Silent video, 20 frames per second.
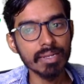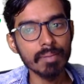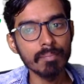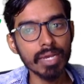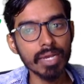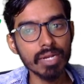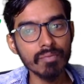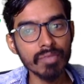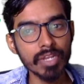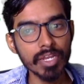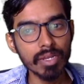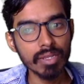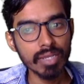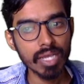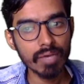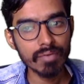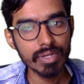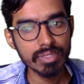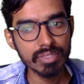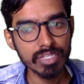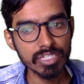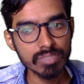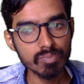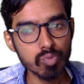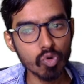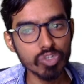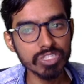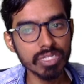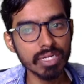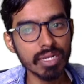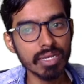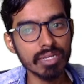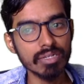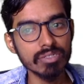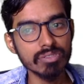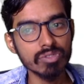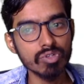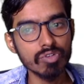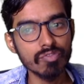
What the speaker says: but we need to cover this portion also.